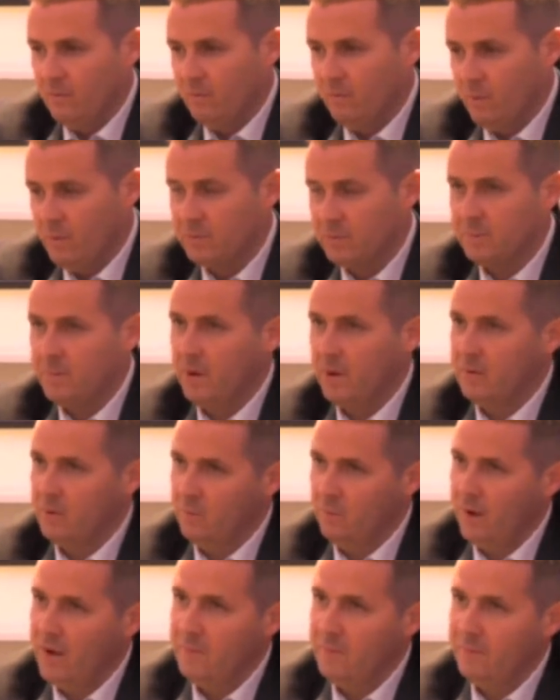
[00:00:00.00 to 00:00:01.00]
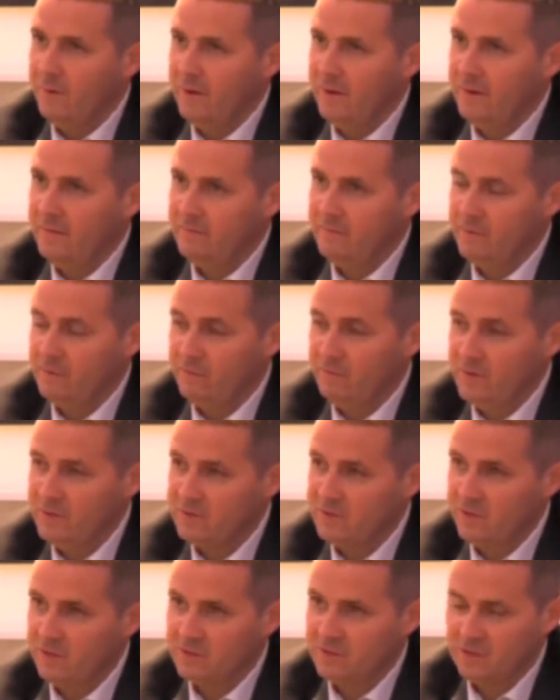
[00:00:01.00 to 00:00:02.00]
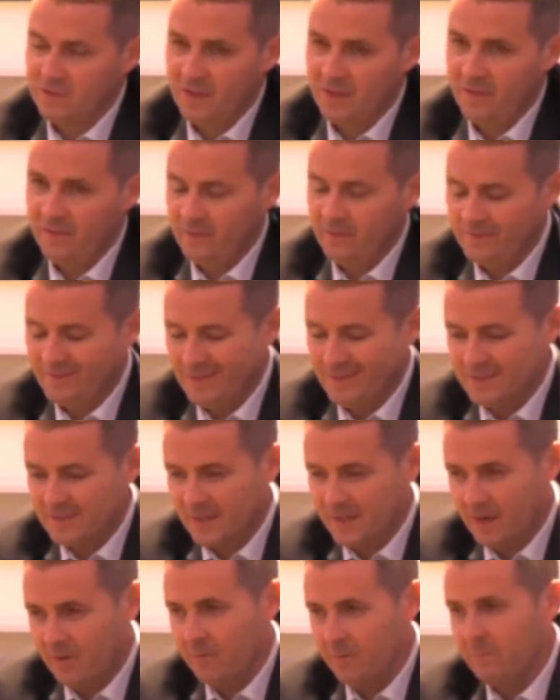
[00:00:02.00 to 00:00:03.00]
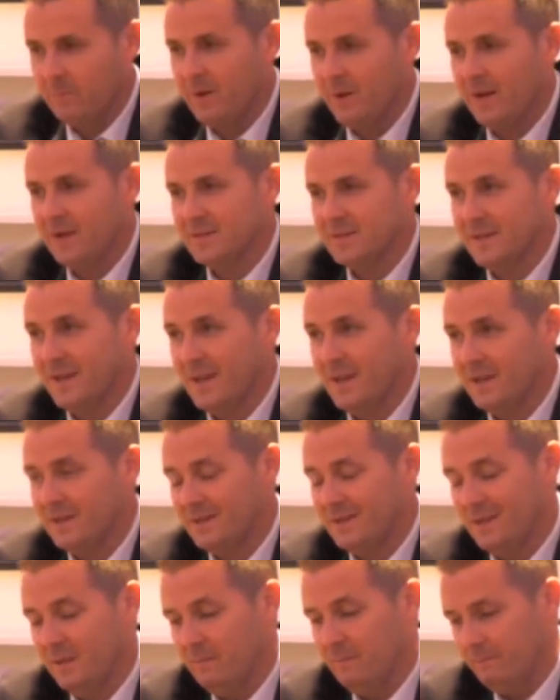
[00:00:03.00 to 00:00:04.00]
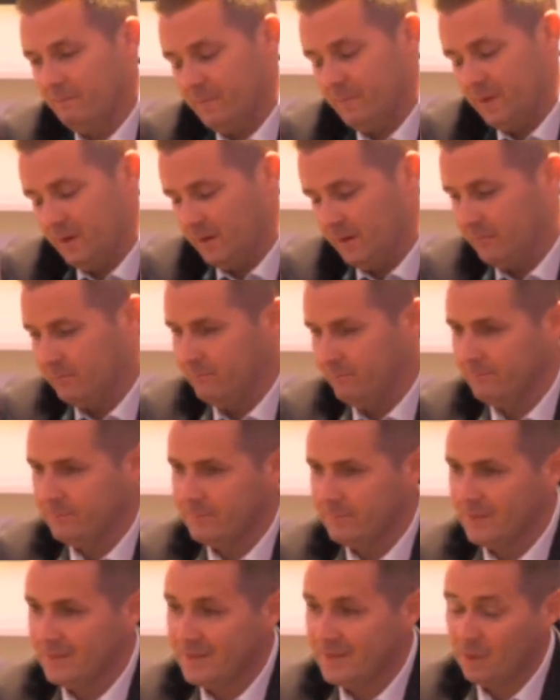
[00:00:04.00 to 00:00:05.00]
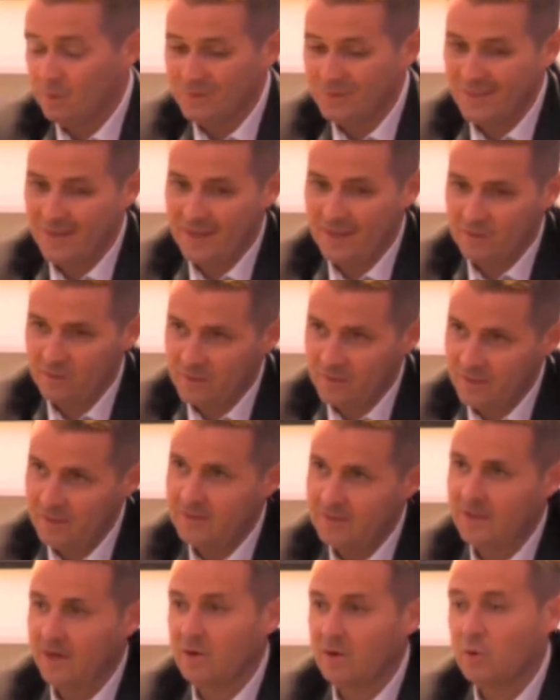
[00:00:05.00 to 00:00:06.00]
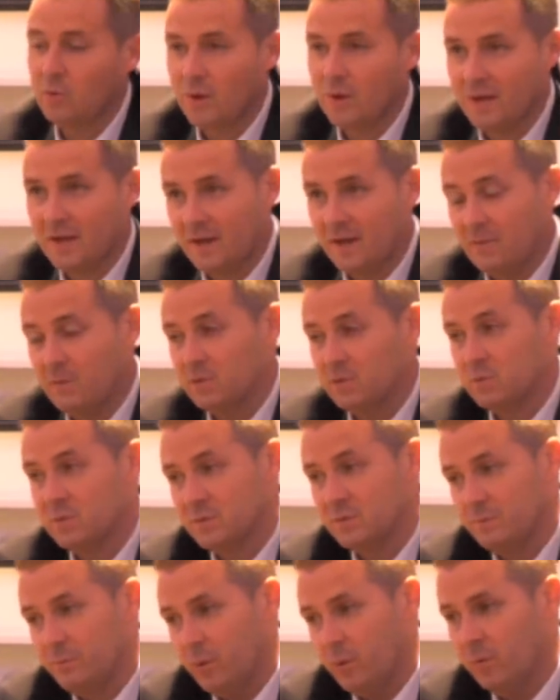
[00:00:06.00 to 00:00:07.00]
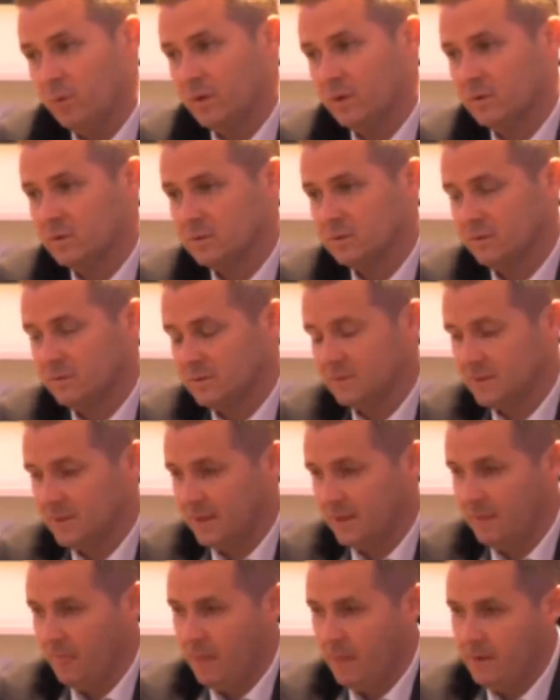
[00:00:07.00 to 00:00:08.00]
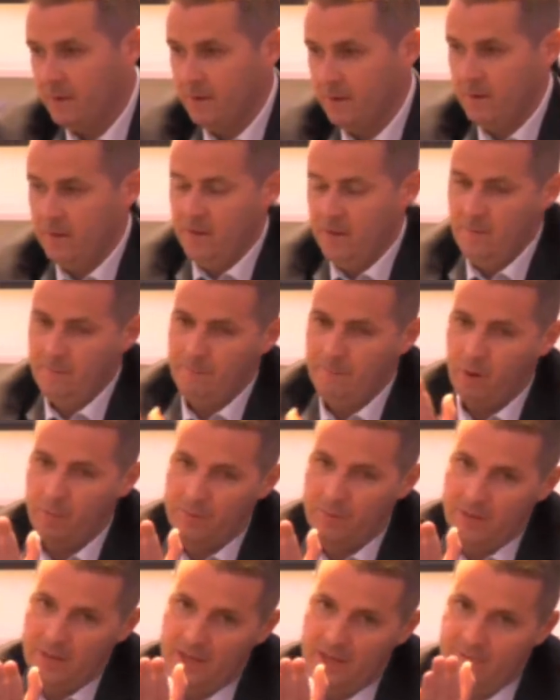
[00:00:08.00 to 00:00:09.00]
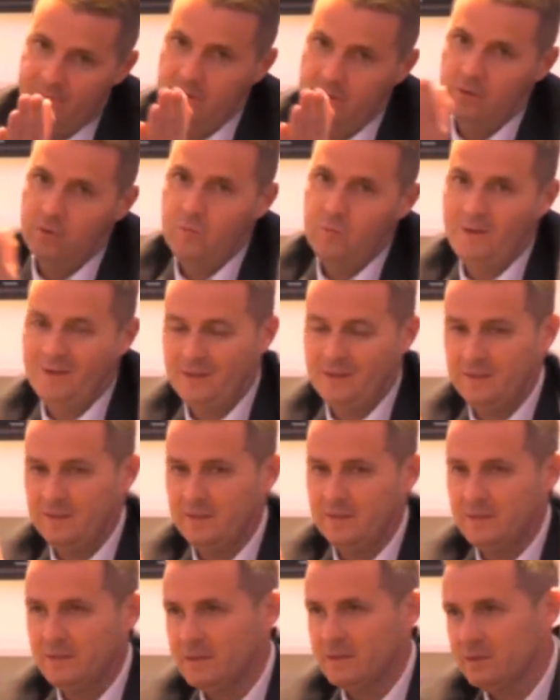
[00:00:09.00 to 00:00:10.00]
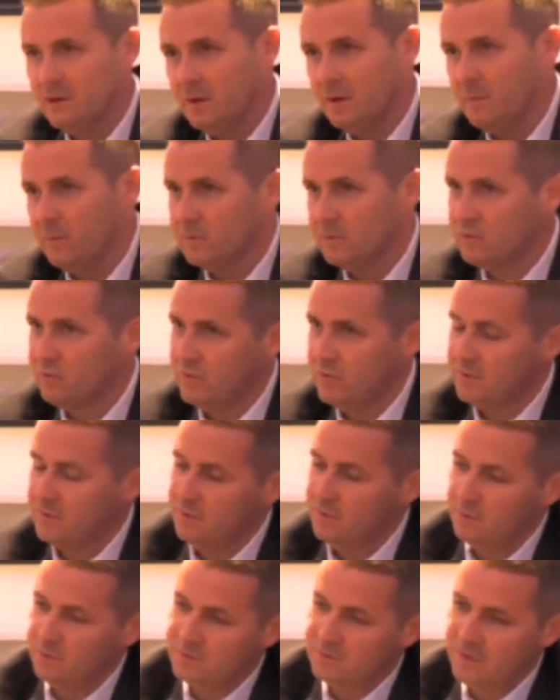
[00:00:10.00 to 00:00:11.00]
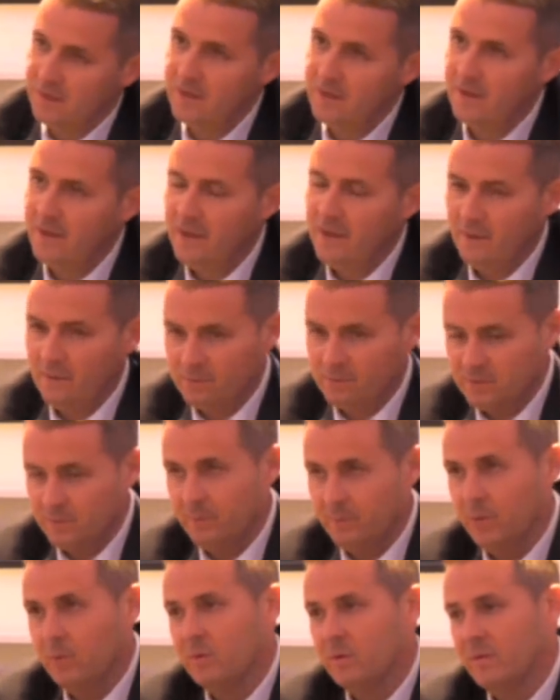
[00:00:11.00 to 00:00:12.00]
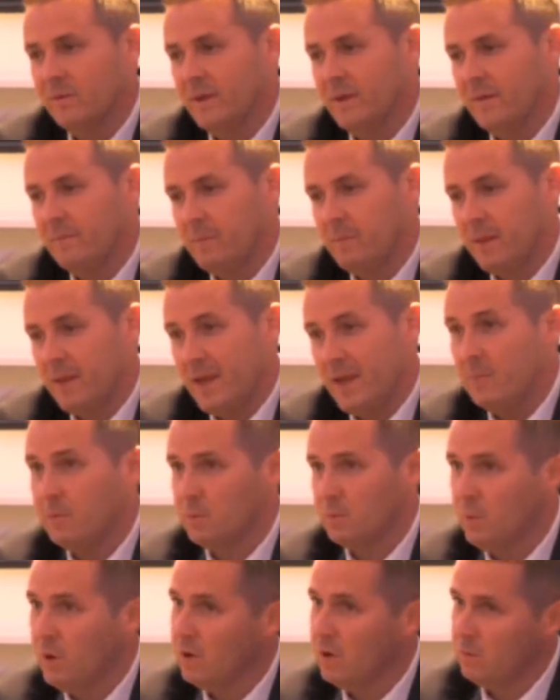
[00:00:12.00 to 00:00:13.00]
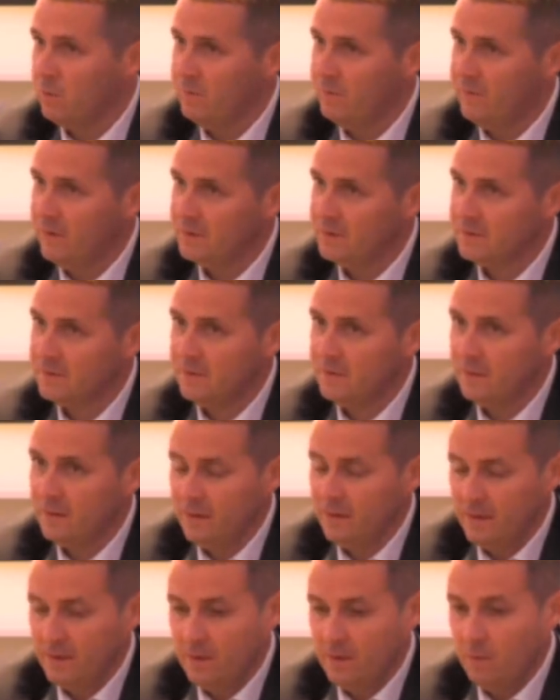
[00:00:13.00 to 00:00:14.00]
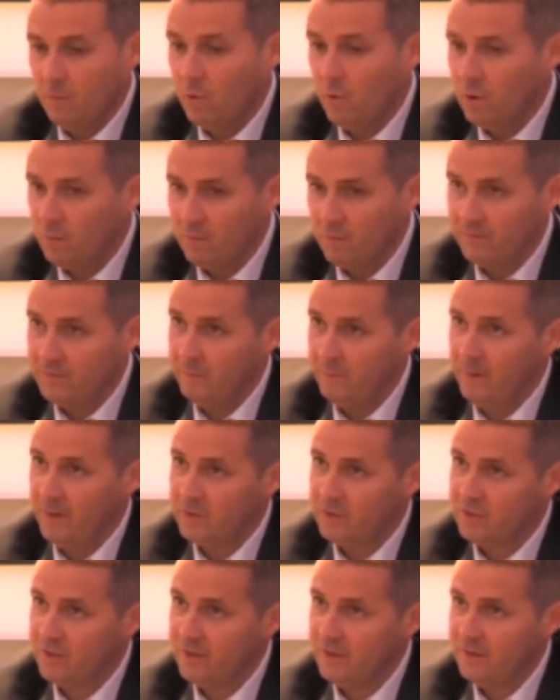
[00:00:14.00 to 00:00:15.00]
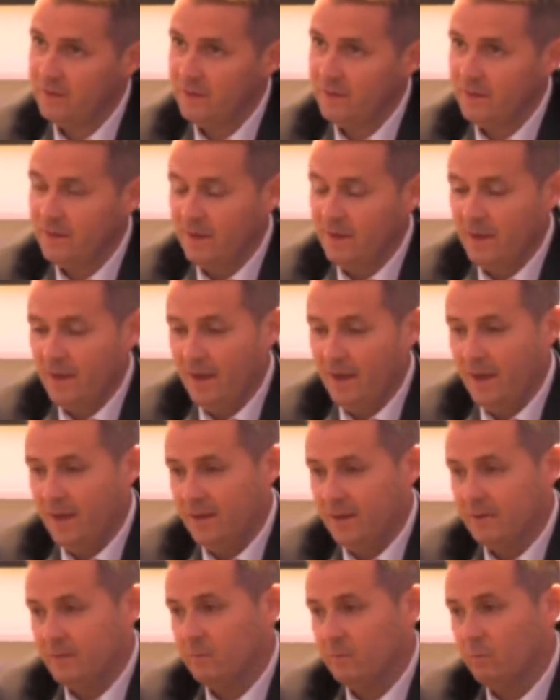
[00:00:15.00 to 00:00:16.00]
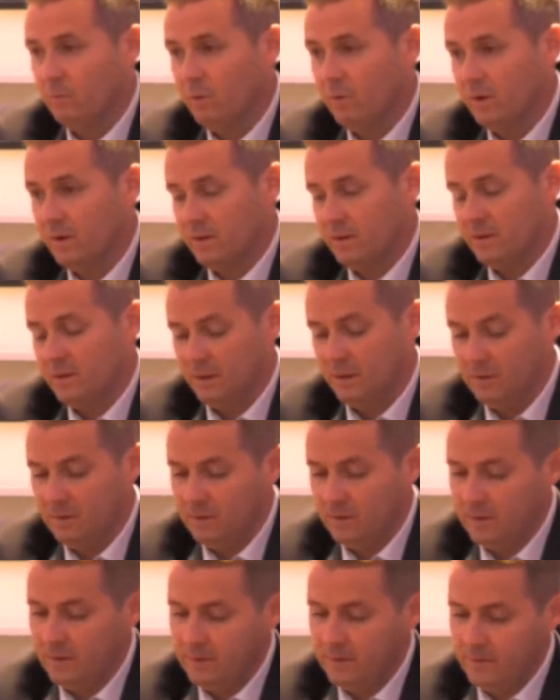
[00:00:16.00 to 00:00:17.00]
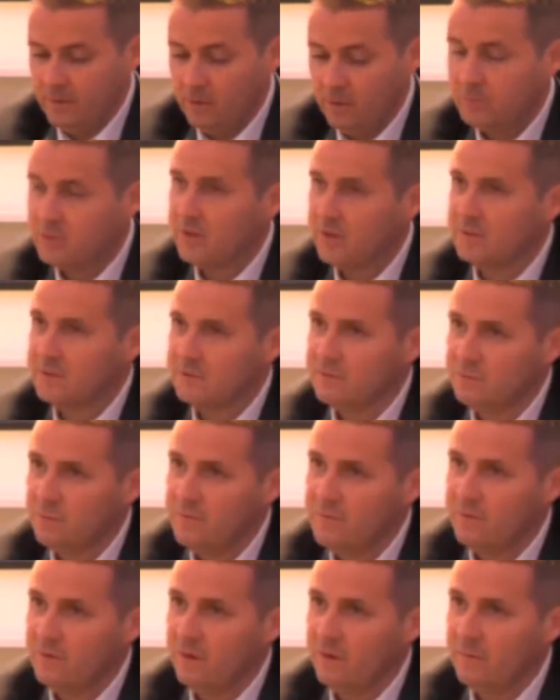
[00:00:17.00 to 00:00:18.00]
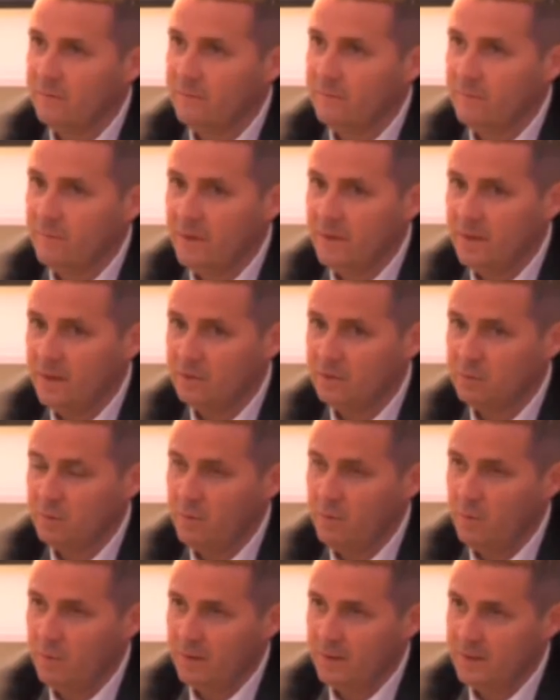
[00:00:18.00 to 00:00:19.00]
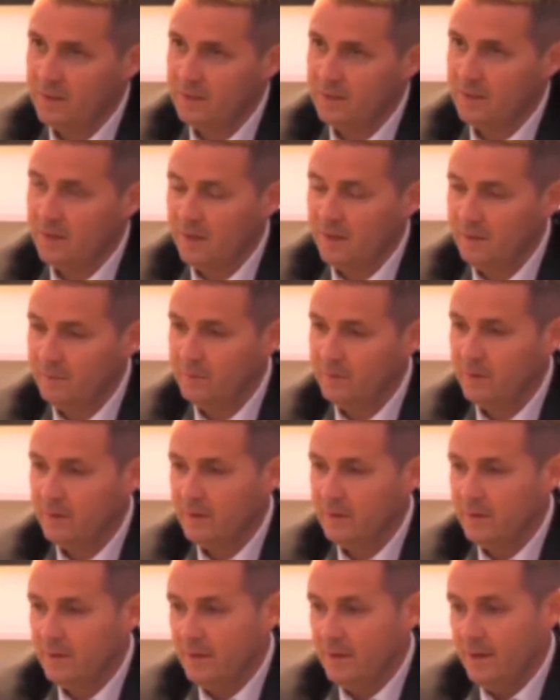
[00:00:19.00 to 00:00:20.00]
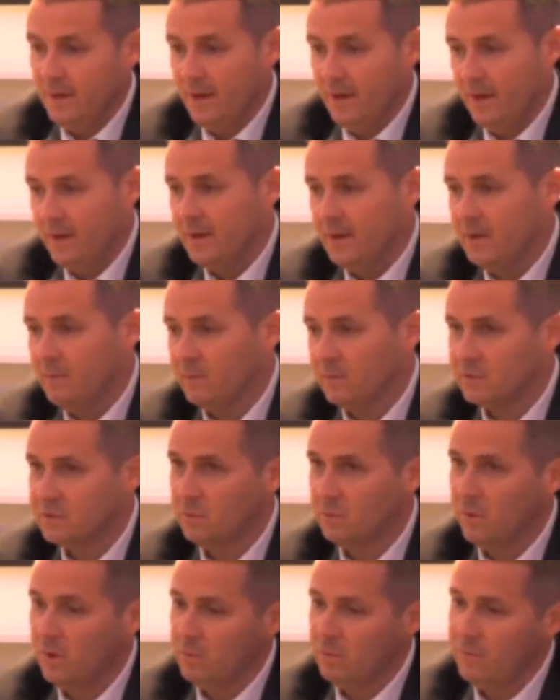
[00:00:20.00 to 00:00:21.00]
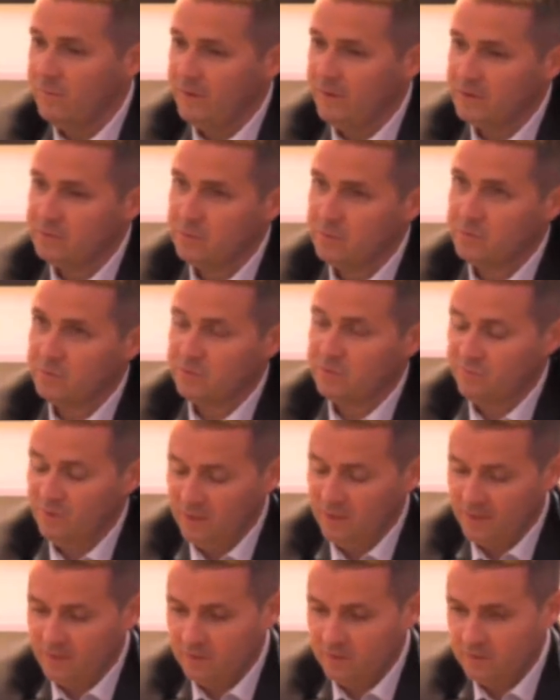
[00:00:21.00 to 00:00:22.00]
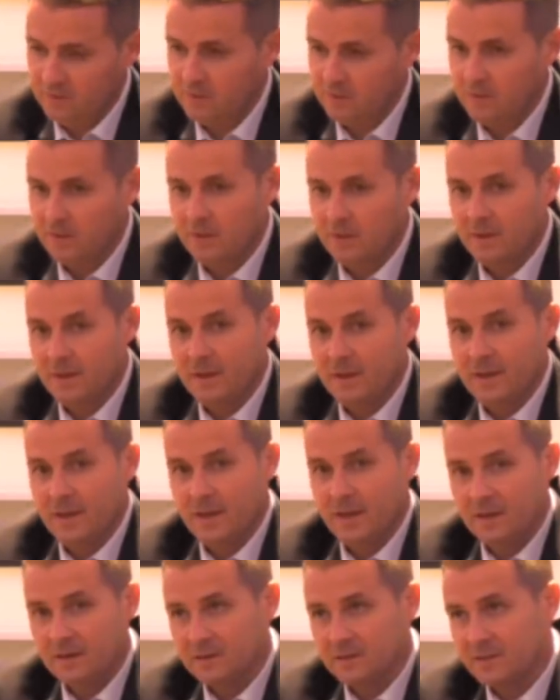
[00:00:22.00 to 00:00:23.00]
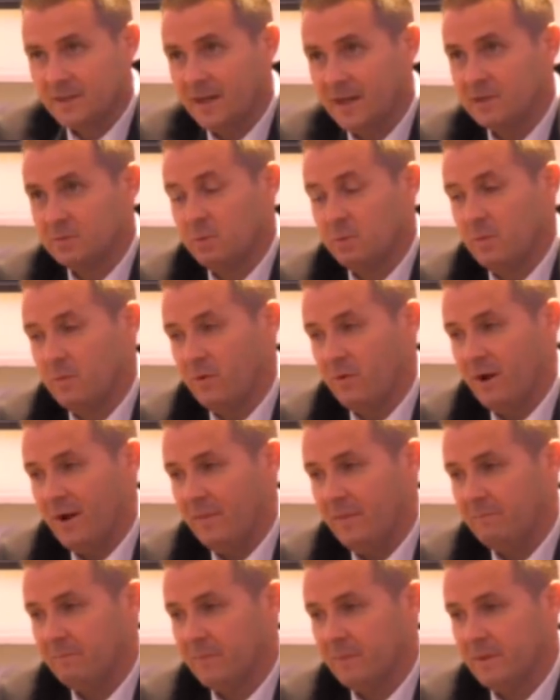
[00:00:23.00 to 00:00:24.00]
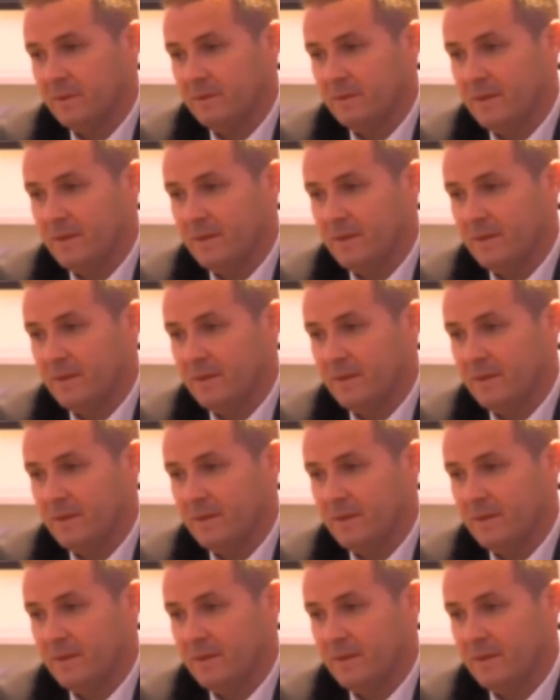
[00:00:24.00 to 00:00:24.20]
we was blown away by the research they'd done, the scouting players they had, the deals that they could get done quickly, which was important, because obviously Bobby leaving, the new man at the time, was critical. So it was important that he would work with us, work with the budget, and work the objectives we've got. He knows where we want to get the club, and he wants to work with us, which was really good. He understands where we're at.